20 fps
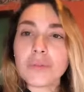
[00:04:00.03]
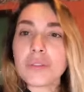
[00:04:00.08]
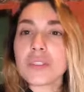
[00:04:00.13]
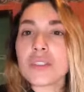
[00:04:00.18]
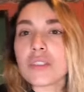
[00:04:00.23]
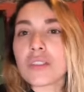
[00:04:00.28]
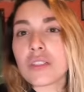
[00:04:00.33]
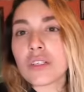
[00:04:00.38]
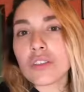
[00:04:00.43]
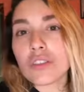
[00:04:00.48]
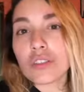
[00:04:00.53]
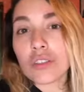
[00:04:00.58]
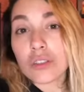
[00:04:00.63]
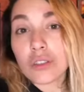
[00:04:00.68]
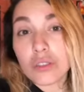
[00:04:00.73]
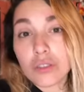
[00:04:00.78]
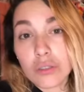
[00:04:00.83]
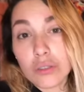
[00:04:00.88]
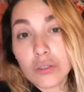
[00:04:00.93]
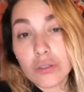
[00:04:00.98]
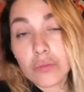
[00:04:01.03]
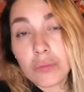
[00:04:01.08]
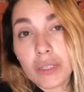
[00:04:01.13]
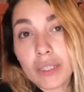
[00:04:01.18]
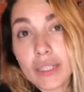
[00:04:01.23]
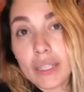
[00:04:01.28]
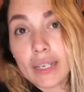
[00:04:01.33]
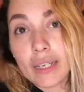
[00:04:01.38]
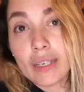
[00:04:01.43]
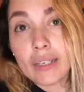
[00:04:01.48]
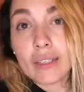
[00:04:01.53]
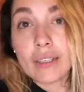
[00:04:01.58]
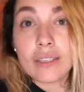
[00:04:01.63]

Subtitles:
been such a gloomy day.